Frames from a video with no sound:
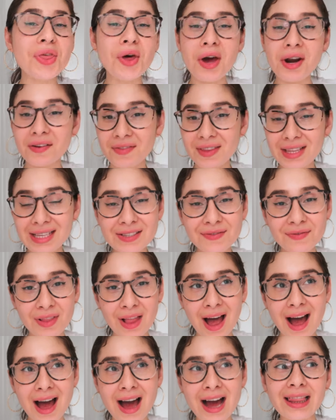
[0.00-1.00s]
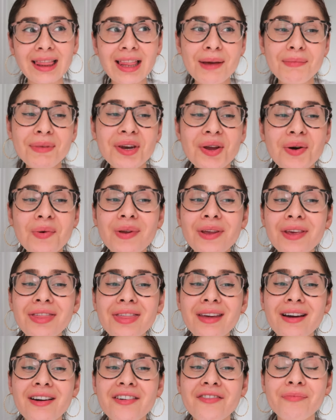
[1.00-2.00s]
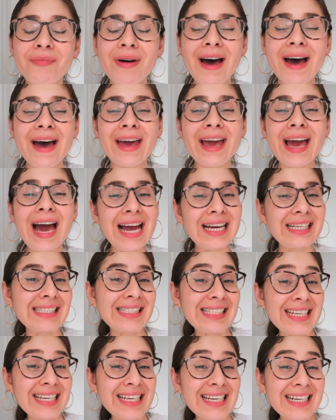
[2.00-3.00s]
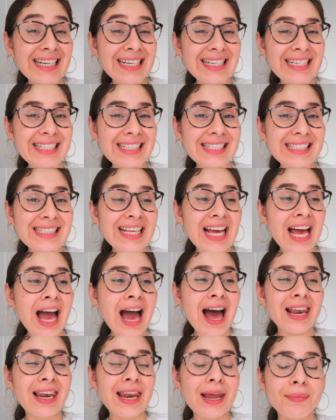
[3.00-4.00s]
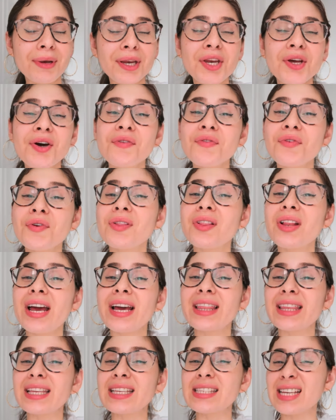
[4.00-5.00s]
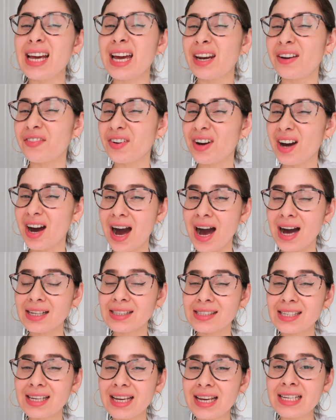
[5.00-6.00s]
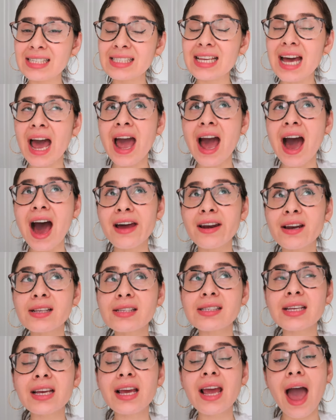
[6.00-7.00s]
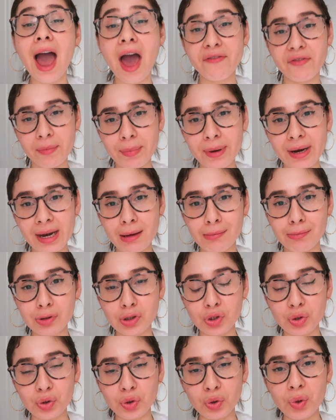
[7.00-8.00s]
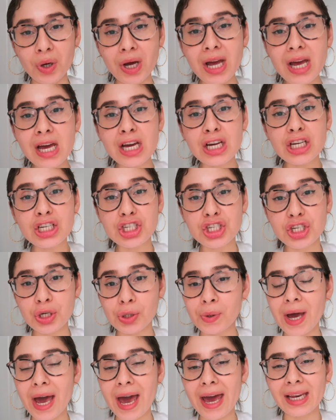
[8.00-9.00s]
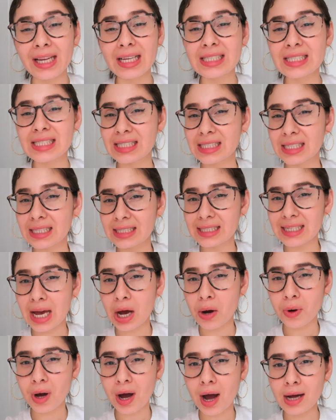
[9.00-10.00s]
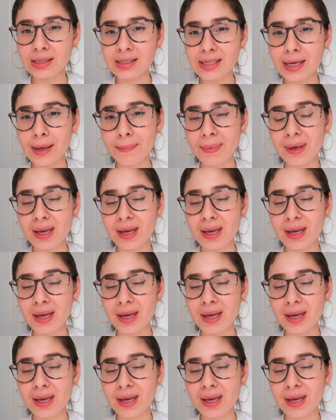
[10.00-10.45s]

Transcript: thought of this vlog. Let me know what you think of my ideas. Let me know if you like this kind of content. I honestly haven't been able to shoot any sit-down content